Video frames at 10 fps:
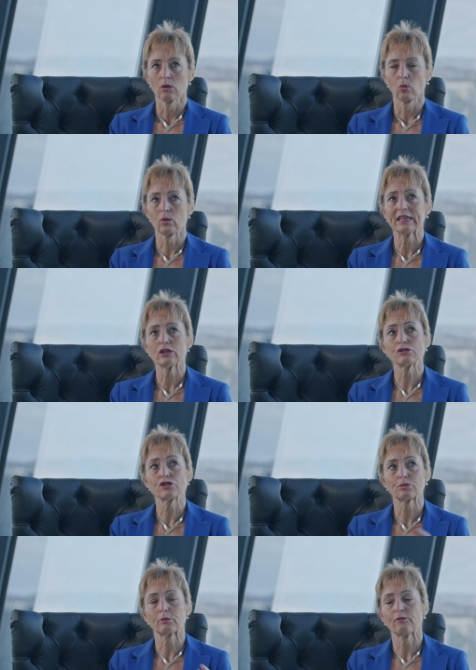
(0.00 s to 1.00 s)
we
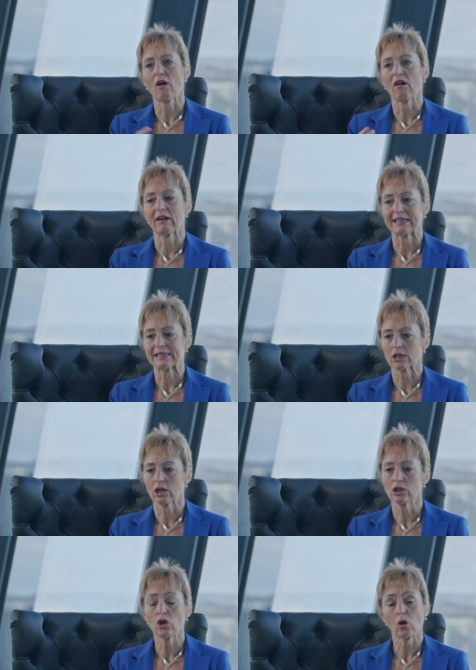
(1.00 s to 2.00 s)
used to provide
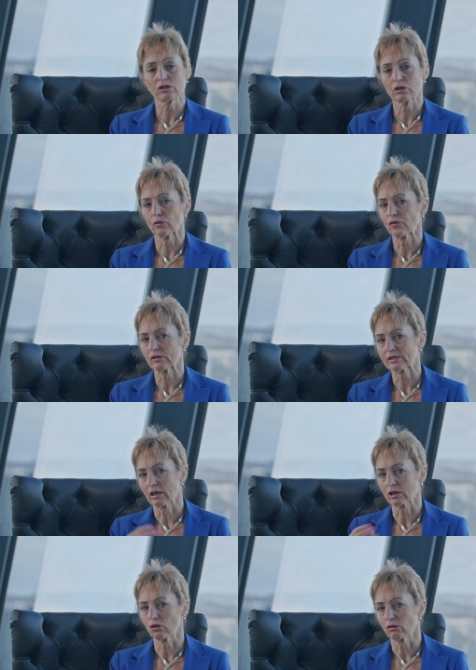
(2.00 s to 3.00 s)
a lot of
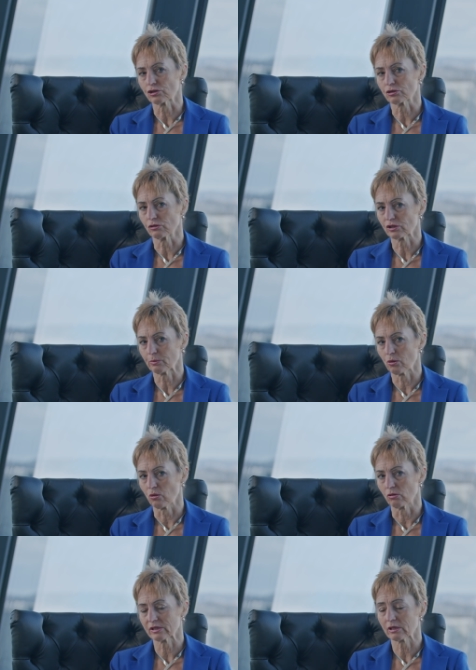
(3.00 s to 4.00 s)
psychological
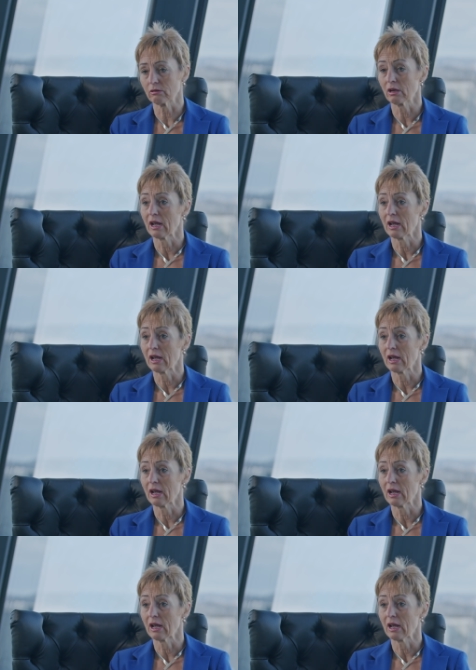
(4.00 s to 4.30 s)
support. So